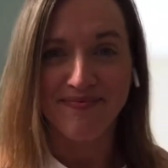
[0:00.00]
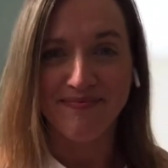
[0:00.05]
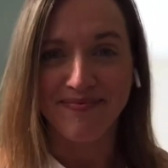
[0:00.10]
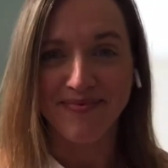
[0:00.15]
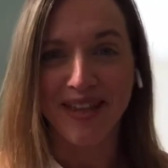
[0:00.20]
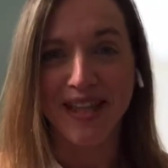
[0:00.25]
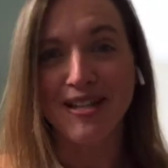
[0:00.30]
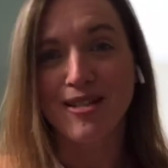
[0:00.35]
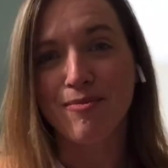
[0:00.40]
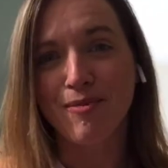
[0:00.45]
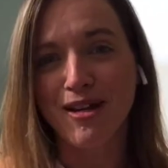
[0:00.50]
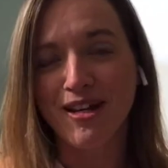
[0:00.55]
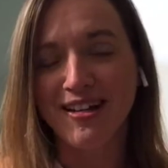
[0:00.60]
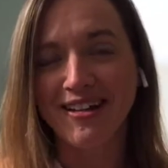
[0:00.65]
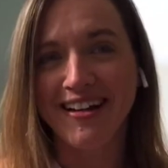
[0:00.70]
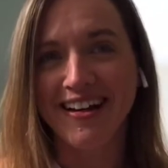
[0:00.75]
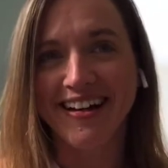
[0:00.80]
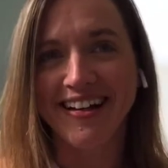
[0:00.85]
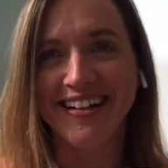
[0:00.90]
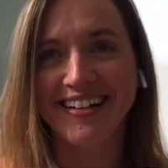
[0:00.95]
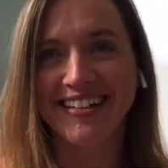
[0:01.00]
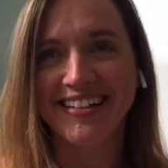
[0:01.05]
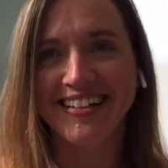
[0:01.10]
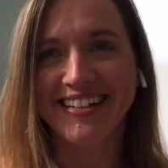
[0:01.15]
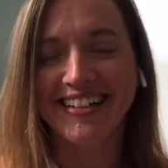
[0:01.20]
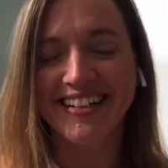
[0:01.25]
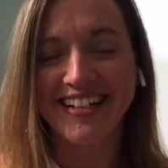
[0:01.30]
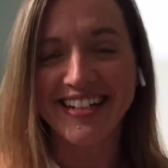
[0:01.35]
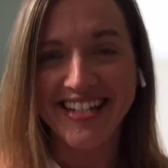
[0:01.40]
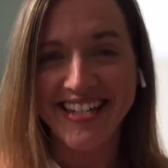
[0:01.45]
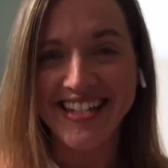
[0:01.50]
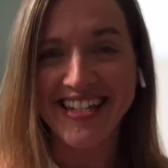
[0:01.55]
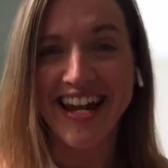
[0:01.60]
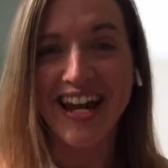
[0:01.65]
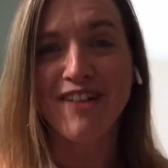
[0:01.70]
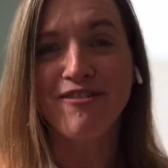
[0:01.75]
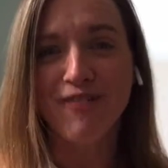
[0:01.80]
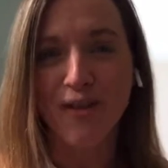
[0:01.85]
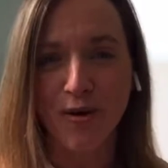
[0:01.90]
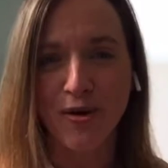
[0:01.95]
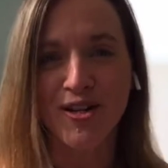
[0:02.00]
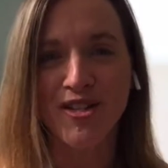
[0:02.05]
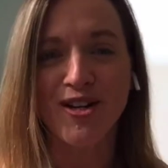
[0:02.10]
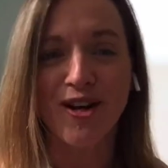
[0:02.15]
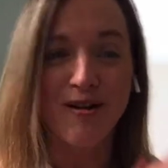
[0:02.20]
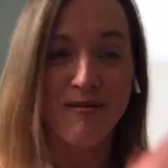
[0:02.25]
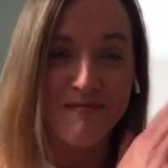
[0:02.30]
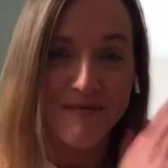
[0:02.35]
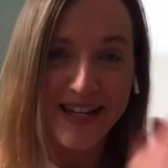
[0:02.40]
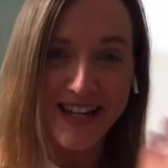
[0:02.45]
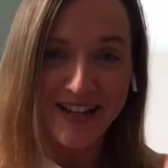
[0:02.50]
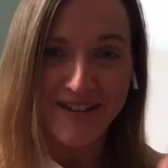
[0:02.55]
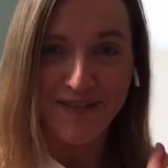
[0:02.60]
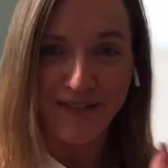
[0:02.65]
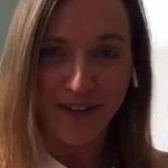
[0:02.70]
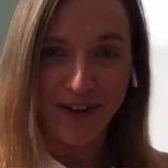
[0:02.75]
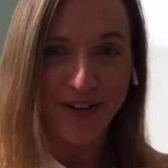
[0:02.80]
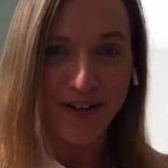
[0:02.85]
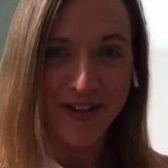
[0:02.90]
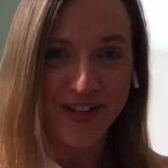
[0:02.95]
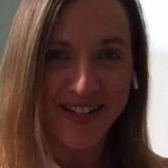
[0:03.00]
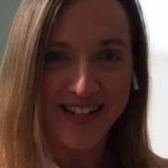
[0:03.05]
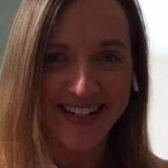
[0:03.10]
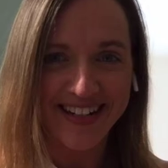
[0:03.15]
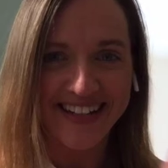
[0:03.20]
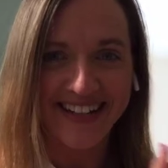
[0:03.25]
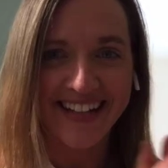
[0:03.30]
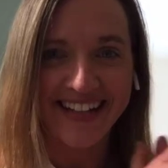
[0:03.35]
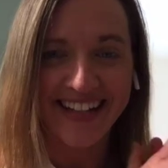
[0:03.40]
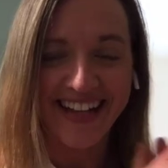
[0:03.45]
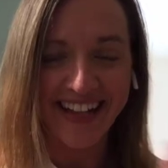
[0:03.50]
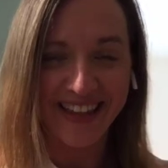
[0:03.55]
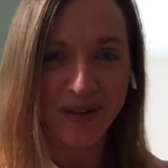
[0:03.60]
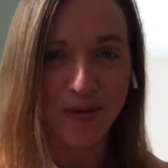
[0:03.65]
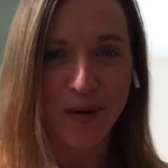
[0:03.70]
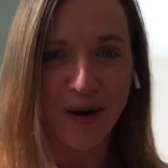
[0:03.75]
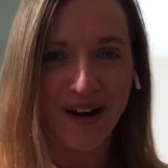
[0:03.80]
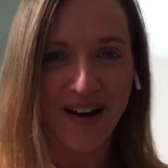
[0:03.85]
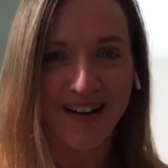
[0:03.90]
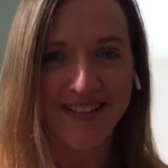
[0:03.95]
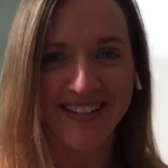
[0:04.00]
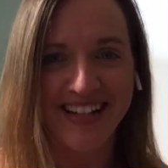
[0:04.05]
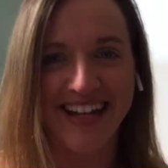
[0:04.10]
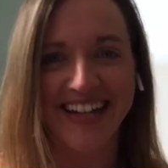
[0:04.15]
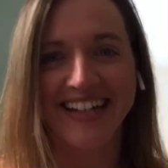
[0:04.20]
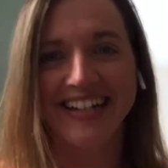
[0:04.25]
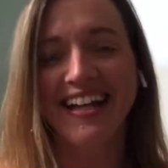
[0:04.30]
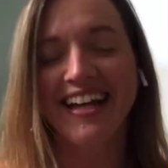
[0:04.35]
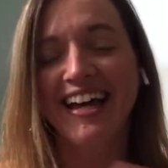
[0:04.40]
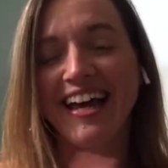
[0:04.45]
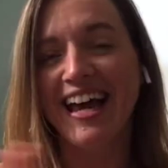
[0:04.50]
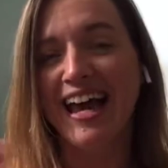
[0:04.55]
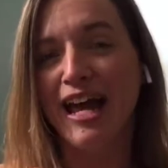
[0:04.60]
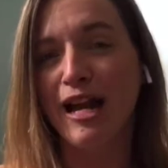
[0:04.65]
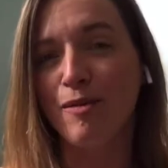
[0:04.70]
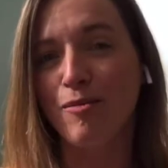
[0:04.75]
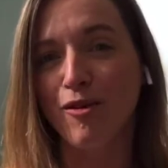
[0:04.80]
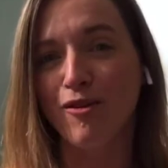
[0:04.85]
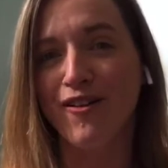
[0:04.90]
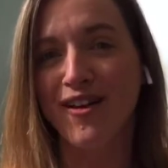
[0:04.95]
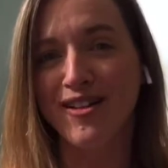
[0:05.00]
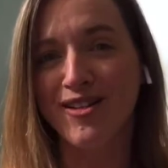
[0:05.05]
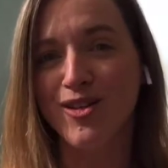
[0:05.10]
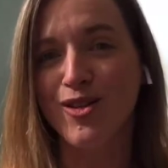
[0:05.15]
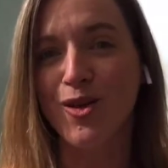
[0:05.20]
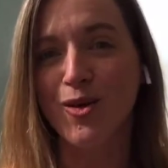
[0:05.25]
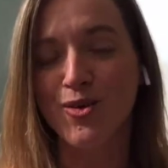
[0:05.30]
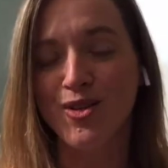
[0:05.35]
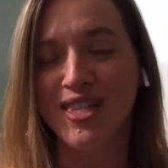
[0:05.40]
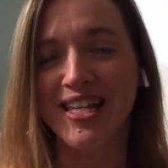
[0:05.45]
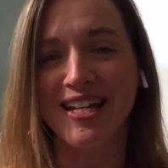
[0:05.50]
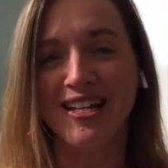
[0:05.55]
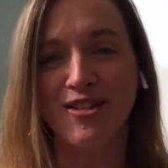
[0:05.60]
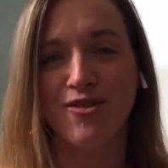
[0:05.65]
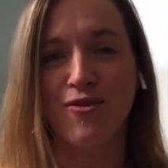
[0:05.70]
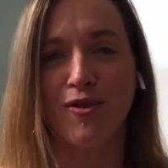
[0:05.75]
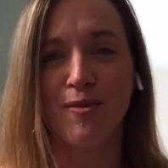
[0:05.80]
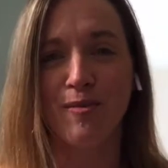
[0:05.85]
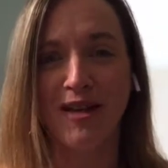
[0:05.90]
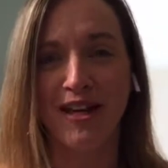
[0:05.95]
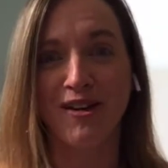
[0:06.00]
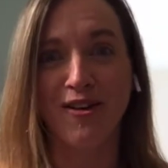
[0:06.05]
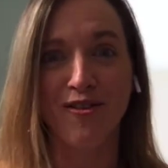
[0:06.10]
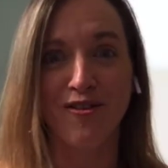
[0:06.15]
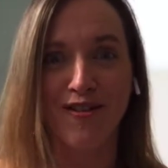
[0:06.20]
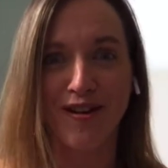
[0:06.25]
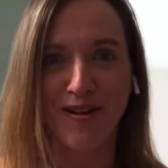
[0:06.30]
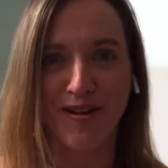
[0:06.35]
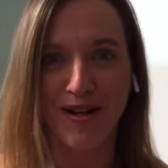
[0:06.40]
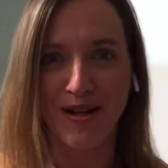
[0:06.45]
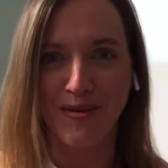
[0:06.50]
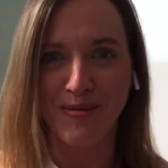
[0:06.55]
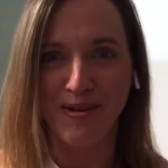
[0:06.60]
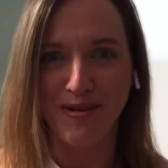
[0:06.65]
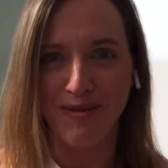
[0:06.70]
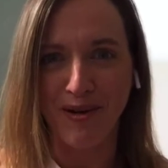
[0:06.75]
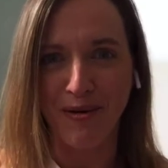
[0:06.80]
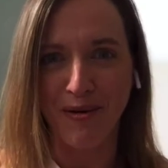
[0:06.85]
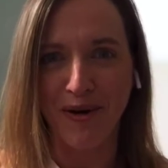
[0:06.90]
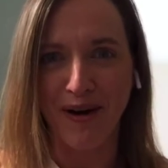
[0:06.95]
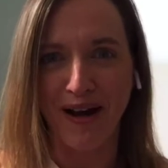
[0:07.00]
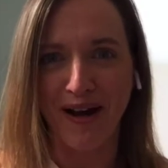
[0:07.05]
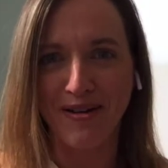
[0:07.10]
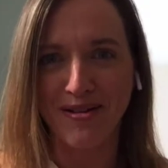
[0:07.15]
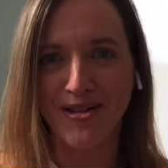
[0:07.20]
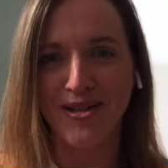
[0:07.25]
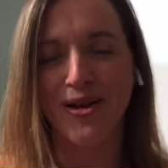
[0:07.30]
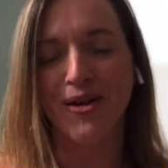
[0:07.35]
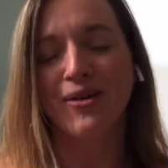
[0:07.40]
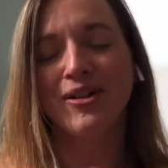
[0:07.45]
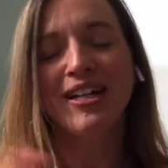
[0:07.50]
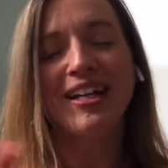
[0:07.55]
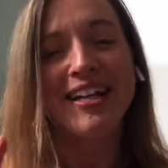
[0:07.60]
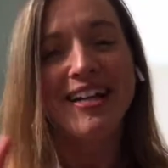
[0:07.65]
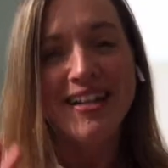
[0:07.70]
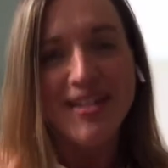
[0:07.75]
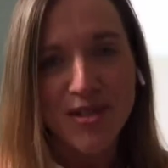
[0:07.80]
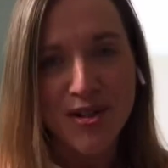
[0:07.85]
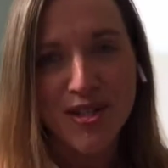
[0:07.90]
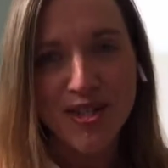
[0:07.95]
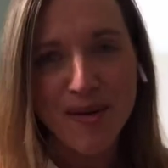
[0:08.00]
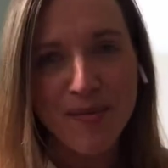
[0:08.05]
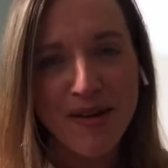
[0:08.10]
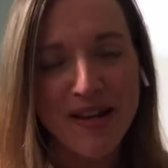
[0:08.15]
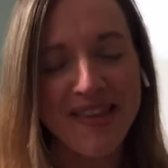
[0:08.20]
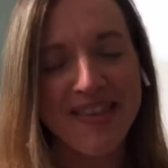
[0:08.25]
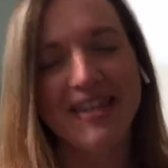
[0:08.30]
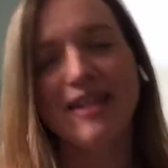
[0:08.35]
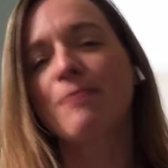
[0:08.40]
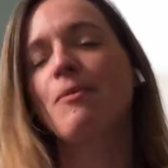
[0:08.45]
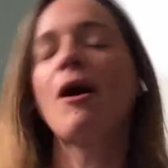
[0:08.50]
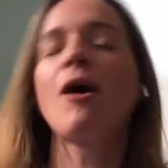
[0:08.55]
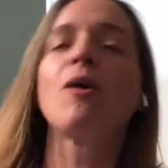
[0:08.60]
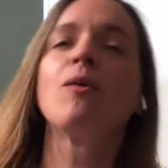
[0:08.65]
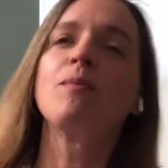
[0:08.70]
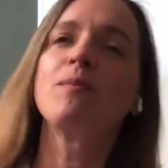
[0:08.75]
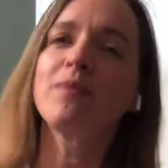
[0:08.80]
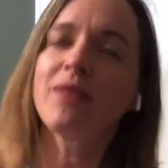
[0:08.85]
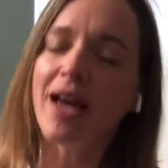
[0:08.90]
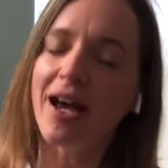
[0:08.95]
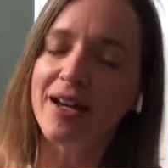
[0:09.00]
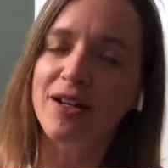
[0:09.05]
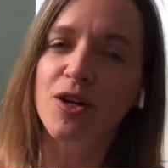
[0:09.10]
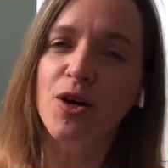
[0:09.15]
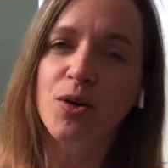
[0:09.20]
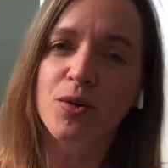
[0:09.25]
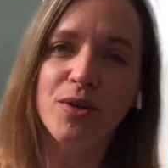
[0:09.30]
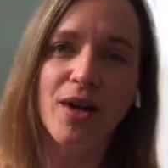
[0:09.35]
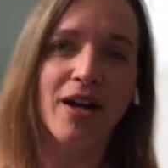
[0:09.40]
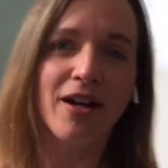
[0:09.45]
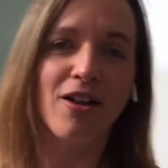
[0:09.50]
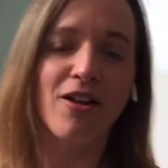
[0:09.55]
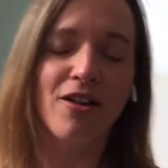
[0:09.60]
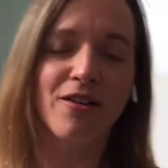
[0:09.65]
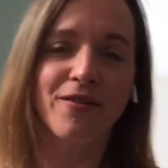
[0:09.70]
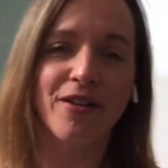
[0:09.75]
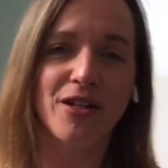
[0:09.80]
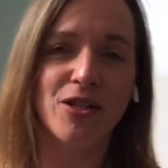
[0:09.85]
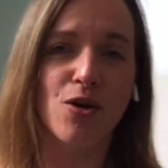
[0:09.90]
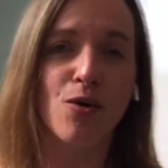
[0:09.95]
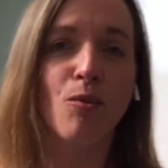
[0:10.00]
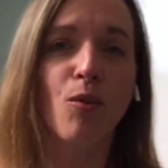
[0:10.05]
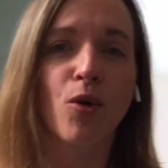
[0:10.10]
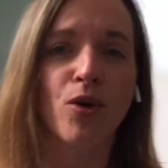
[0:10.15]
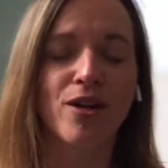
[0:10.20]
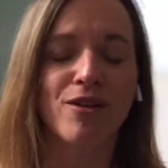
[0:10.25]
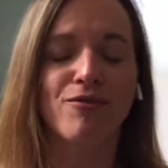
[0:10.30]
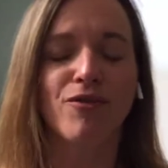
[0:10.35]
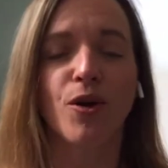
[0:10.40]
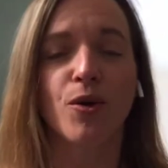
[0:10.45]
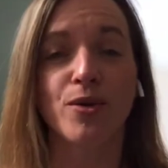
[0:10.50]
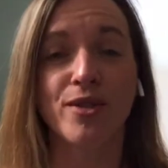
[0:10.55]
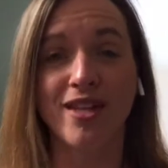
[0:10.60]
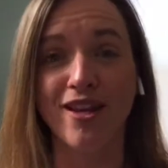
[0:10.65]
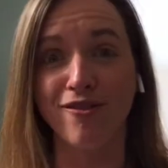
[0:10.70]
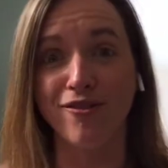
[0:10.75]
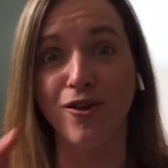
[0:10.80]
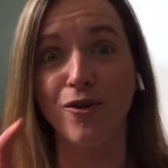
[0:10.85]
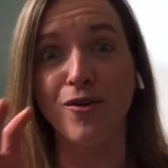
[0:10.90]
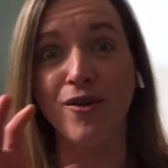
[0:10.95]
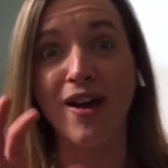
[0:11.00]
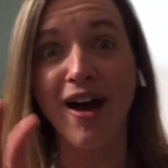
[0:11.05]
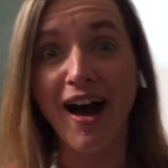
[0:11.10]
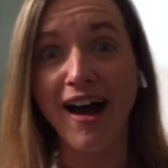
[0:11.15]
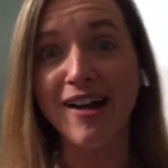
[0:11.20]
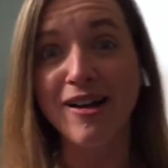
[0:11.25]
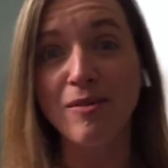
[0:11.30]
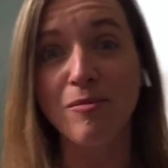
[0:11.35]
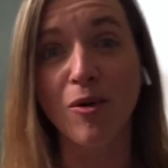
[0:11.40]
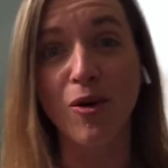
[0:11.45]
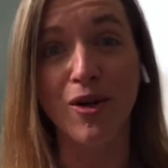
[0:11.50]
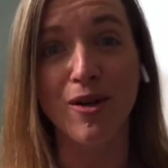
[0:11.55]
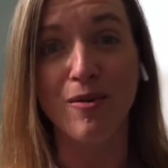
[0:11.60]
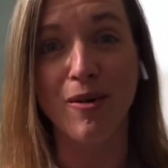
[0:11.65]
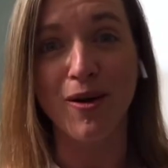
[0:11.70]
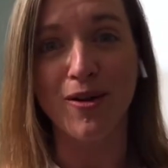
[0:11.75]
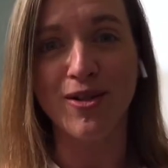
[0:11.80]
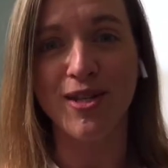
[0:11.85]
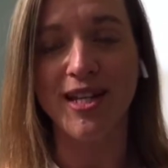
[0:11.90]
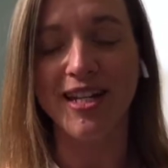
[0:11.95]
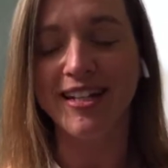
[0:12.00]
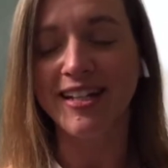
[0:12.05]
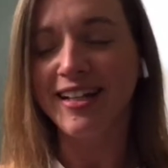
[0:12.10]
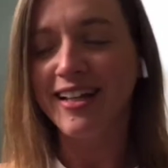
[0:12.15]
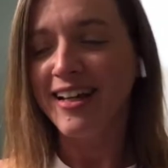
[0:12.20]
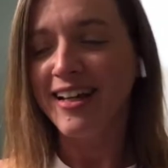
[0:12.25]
Lets me stay focused on me first, get the workout done, and it prevents those things from interfering with my workout. So just something to think about. I know not all of us are morning folks. If you're not a morning person,